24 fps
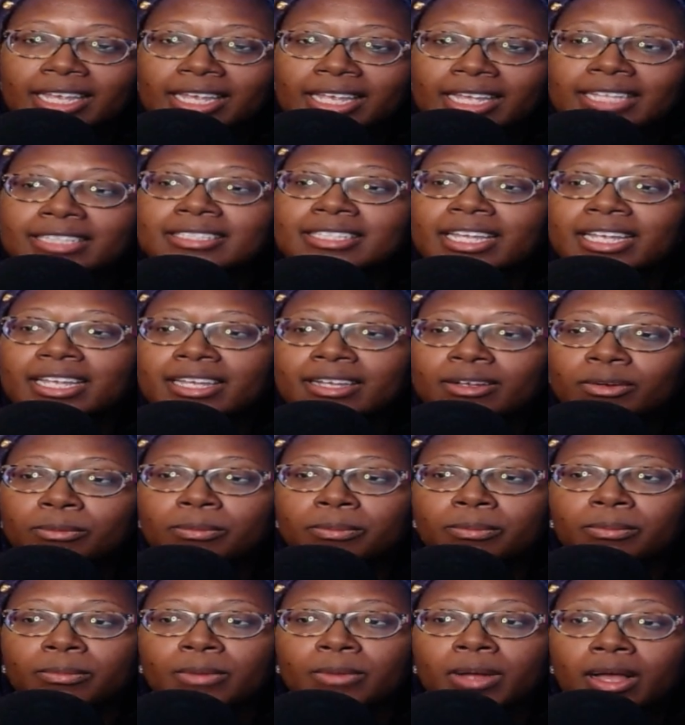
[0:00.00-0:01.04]
it's like a
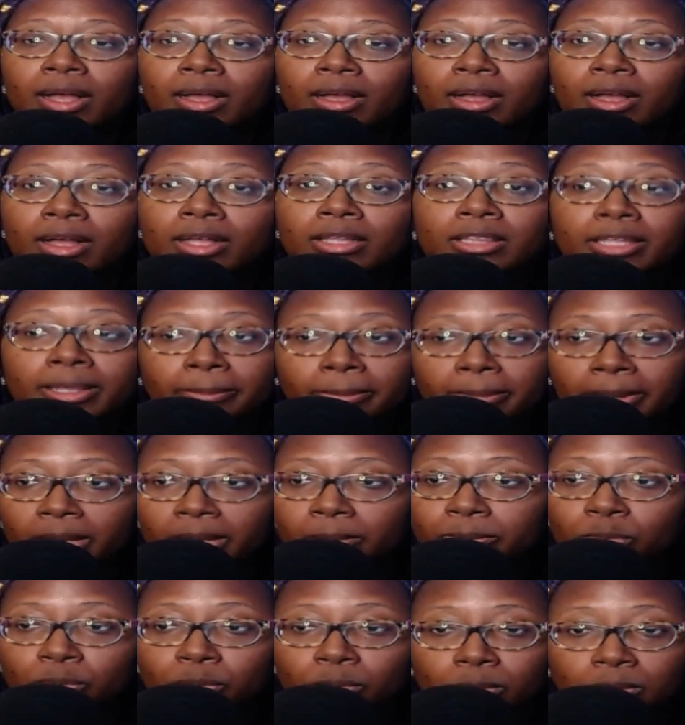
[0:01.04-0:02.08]

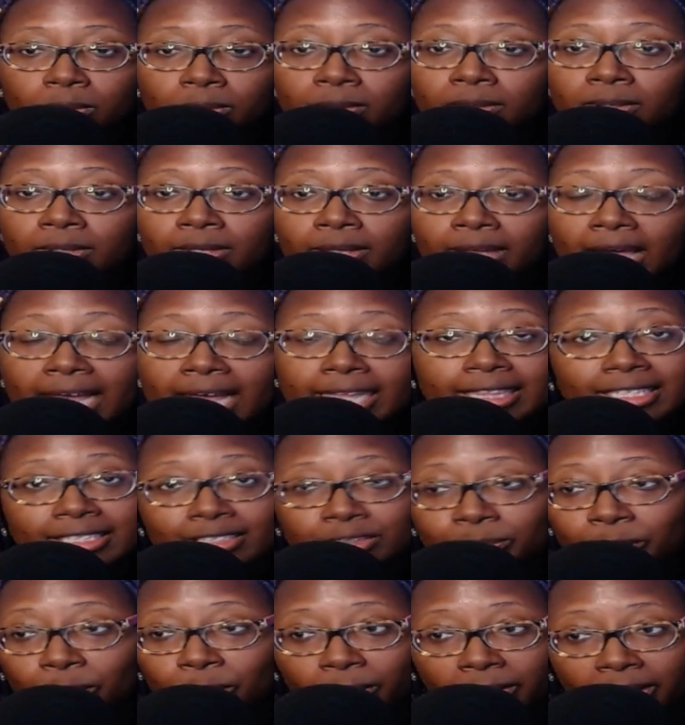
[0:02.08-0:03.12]
Olympic pool at
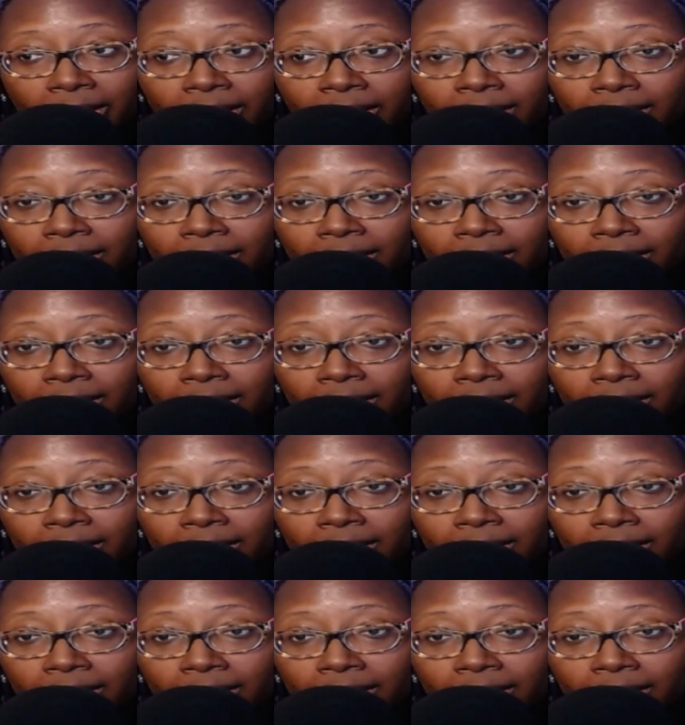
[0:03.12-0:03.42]
this point.